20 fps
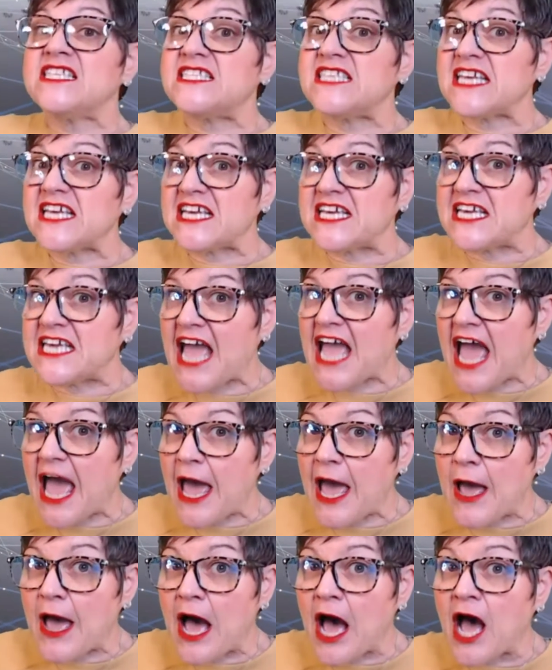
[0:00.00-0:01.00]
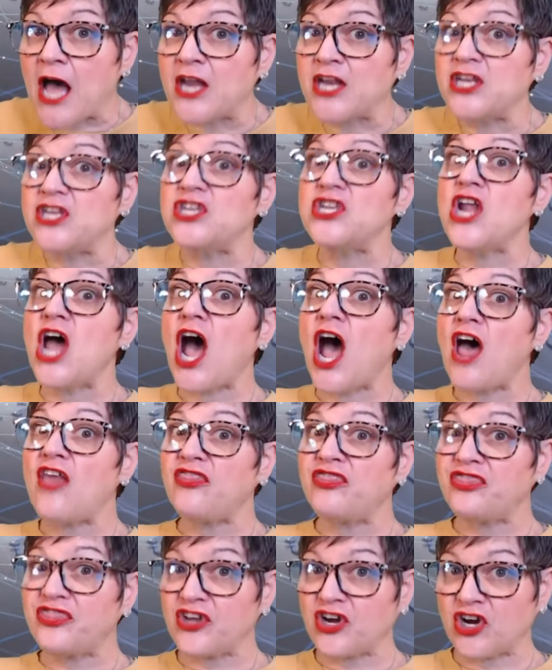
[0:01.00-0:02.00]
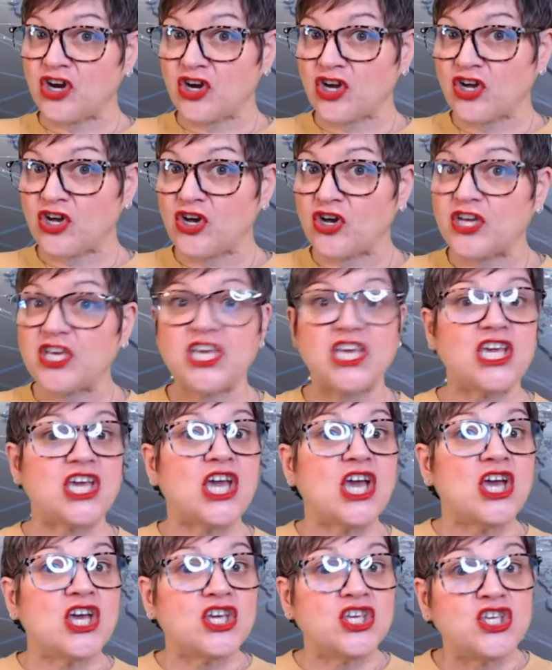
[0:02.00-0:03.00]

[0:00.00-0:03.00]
to get another cookie.